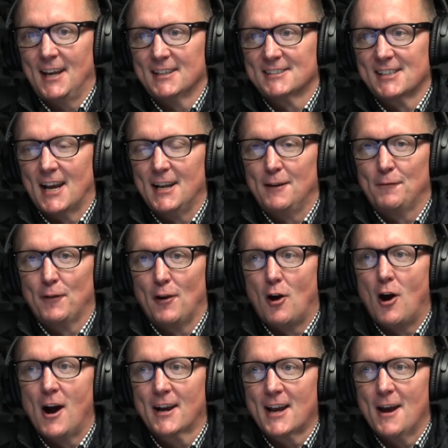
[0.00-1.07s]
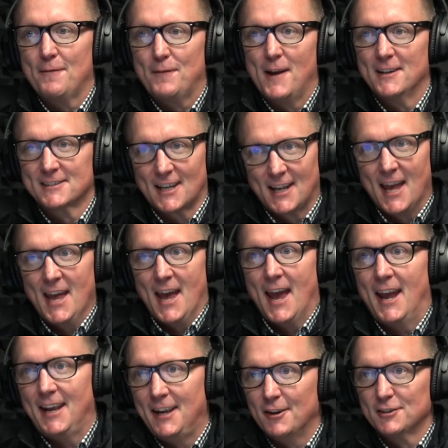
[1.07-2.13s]
exciting for the Hawkeye fans. Like,
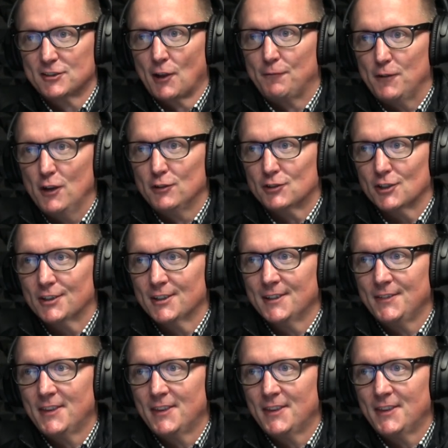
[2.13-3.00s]
hey, here's the future.